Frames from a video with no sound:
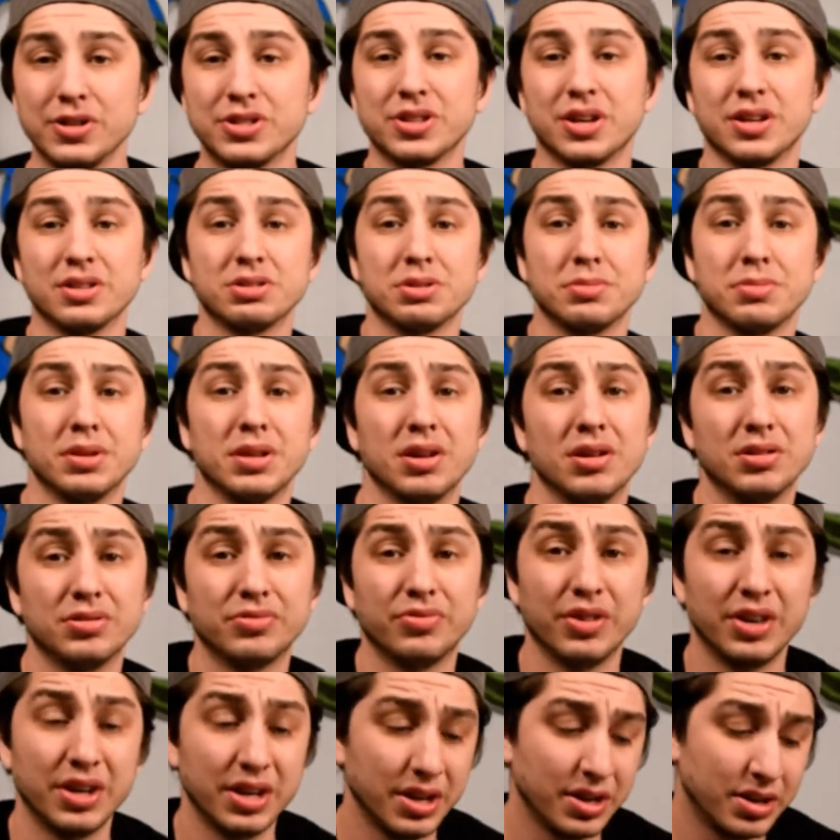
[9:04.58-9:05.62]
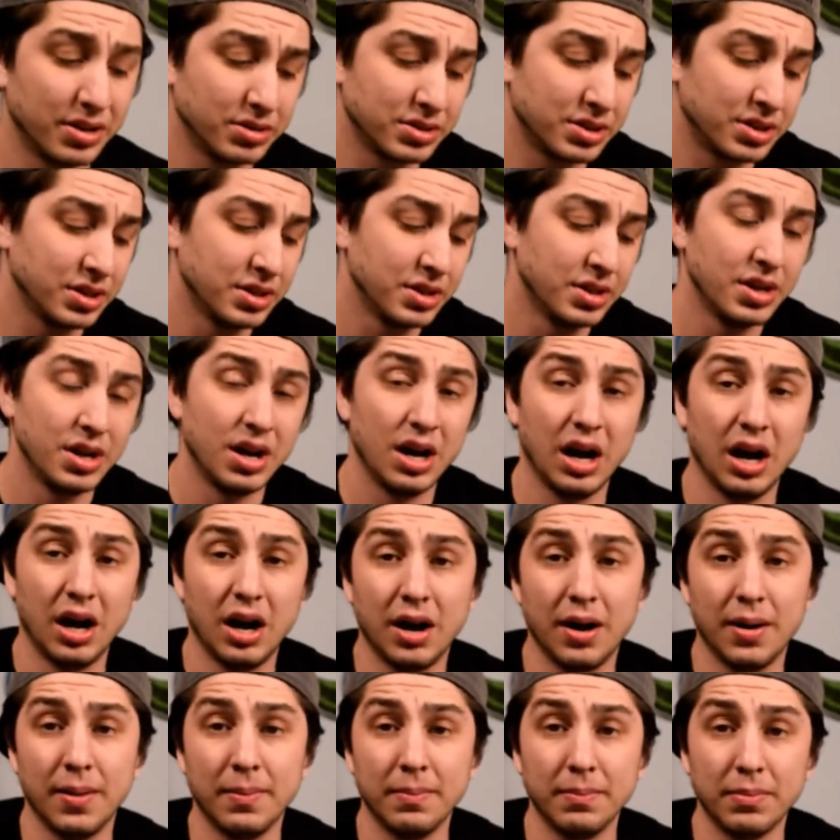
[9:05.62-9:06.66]
you saw some of those videos.
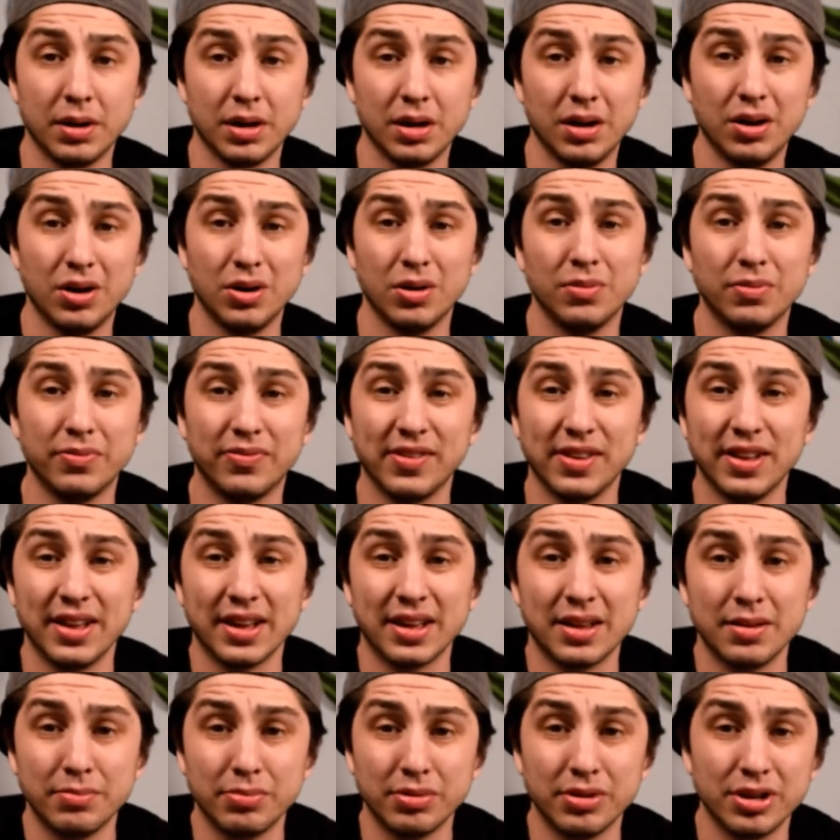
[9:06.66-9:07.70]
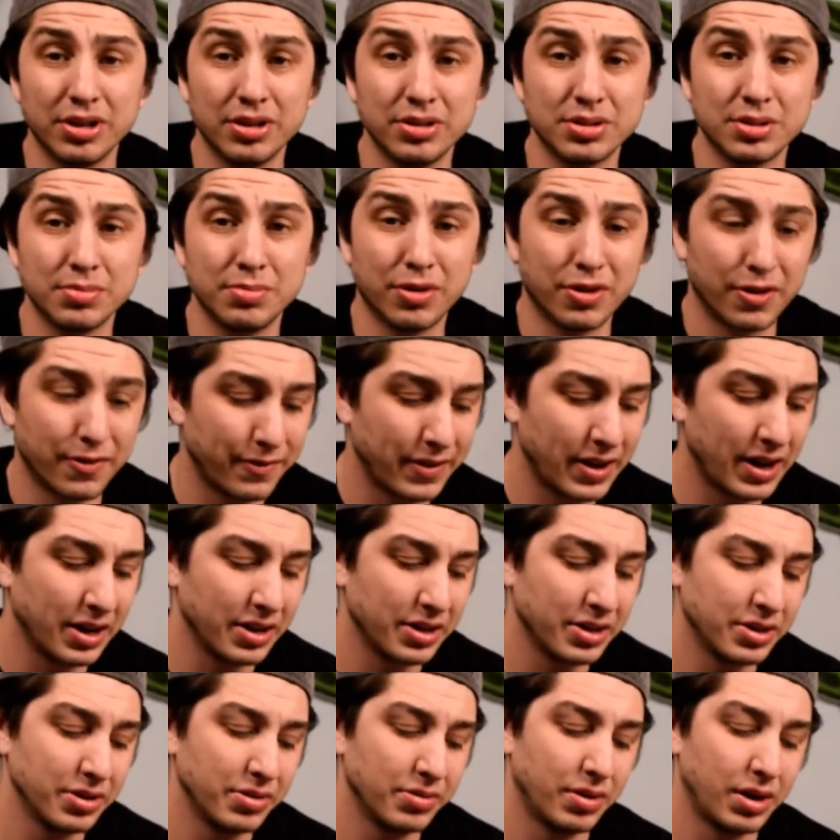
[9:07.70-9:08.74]
But hopefully I can bring you some more
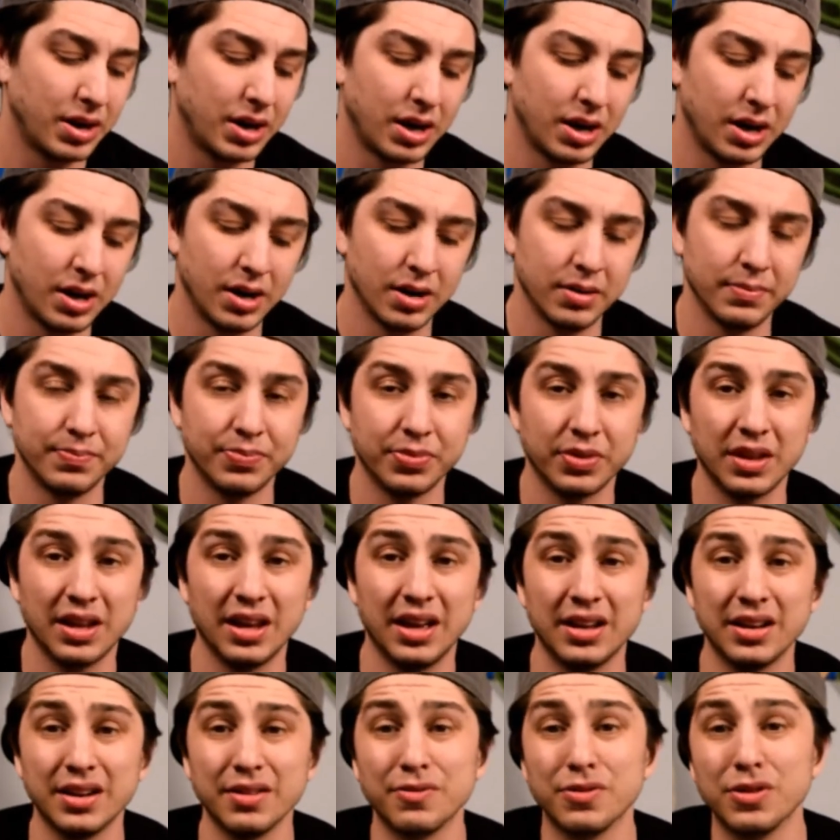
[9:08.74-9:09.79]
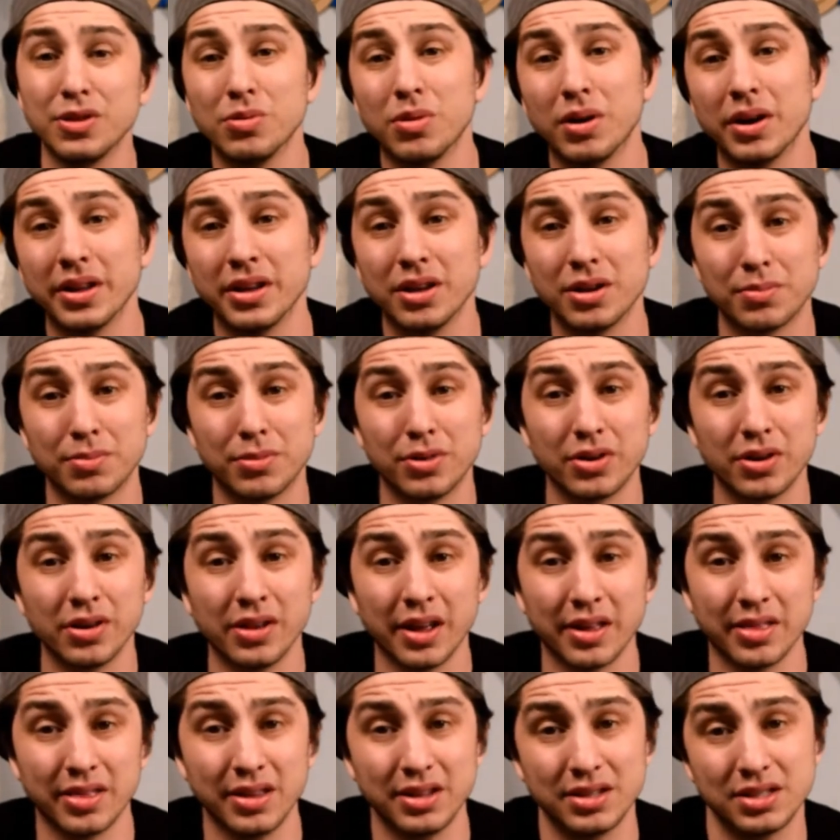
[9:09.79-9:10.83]
value. And if you want to hear more
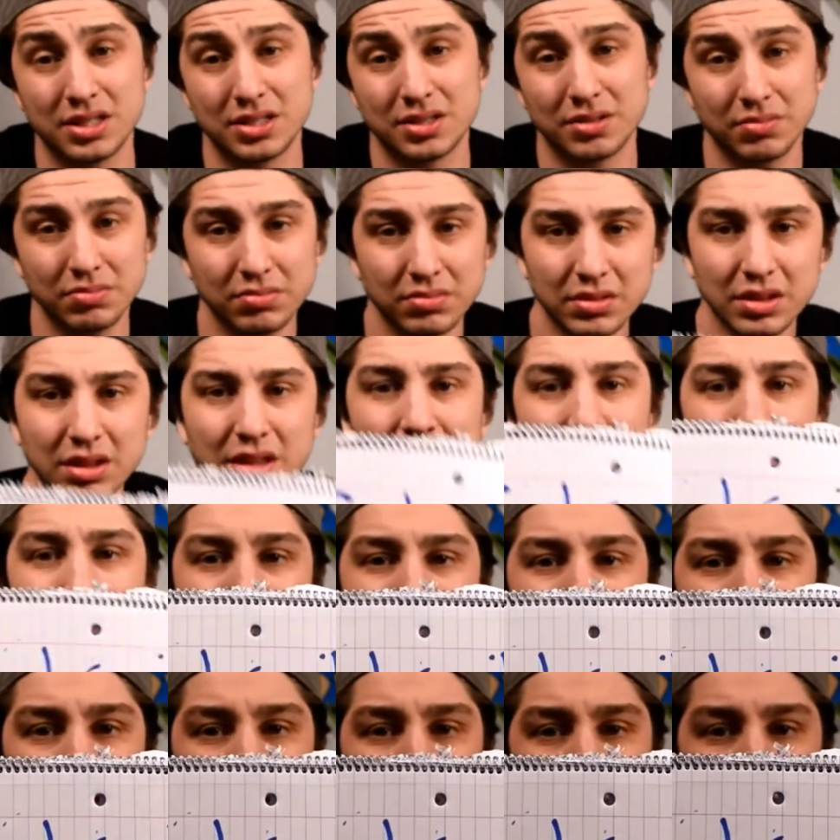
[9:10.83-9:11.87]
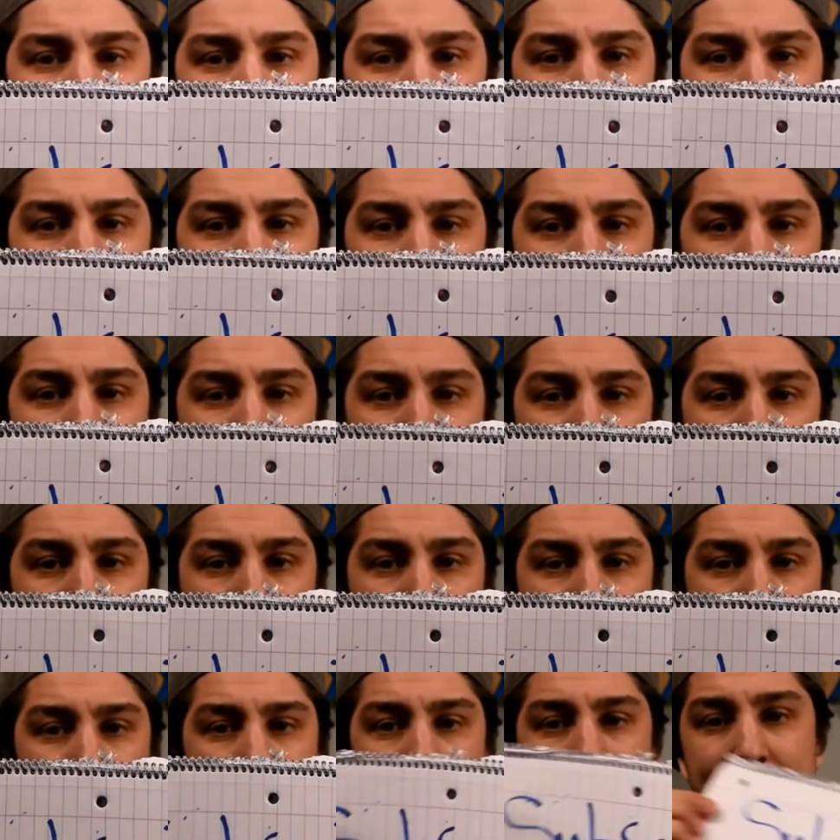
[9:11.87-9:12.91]
like this, just subscribe for
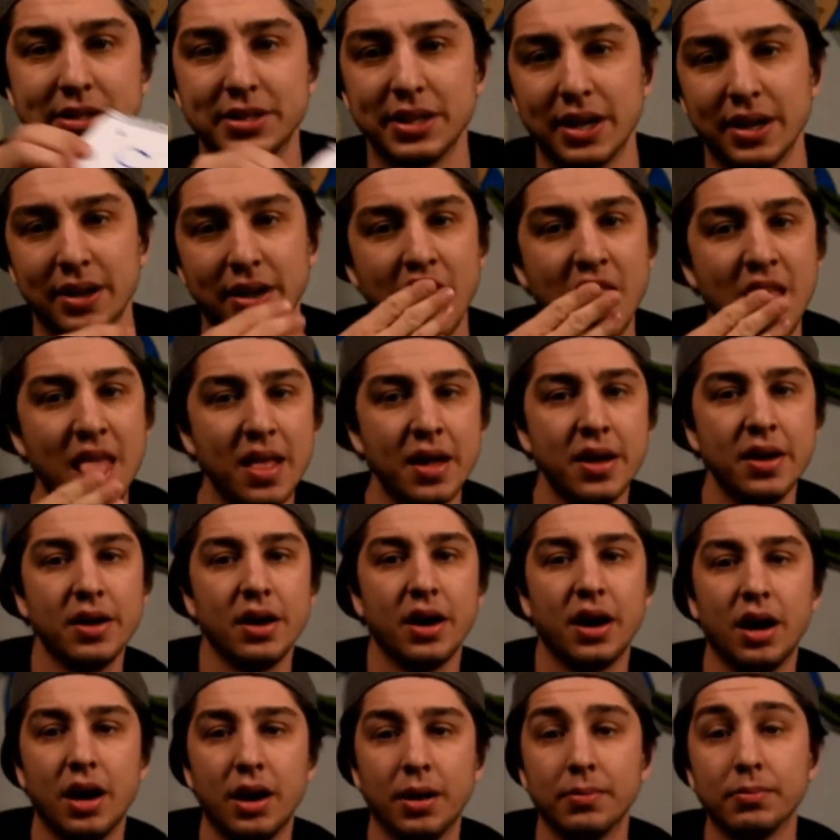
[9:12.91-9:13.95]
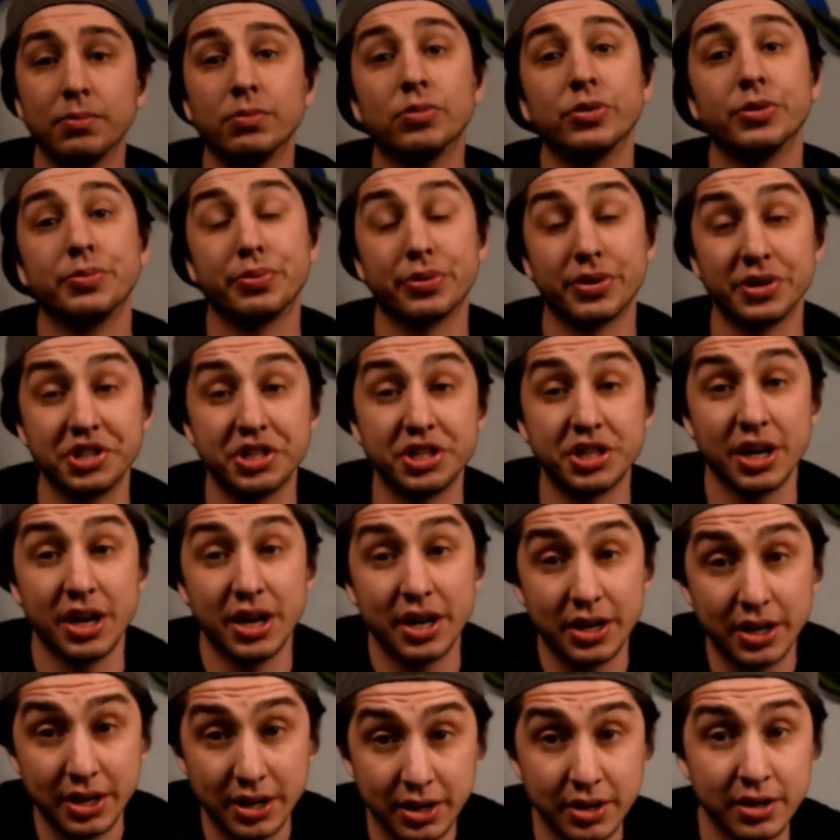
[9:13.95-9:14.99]
more content. Would appreciate
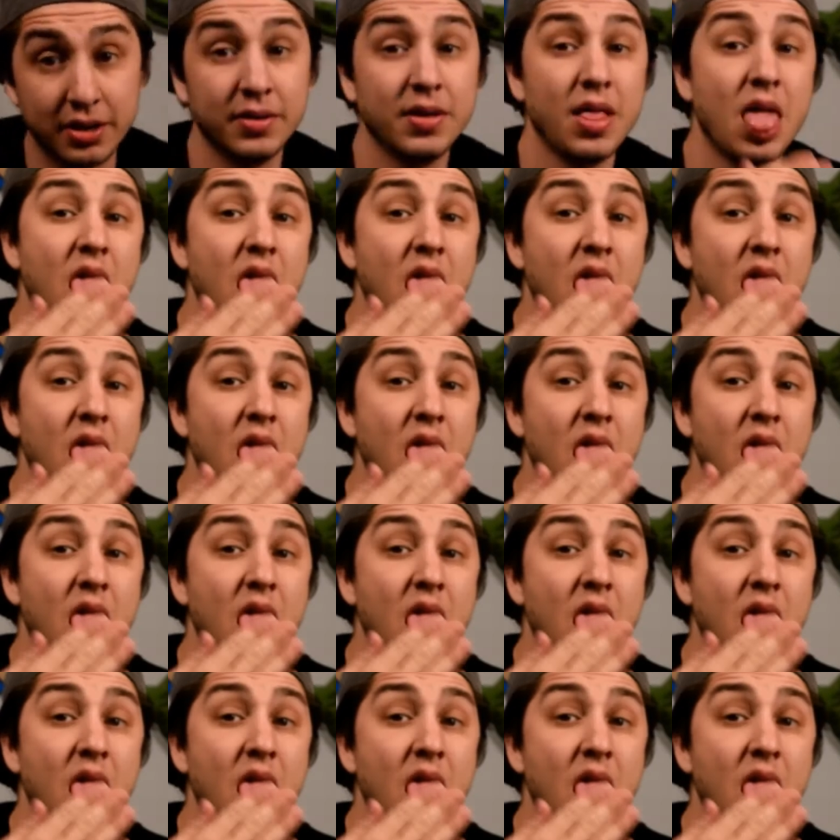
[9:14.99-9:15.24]
it.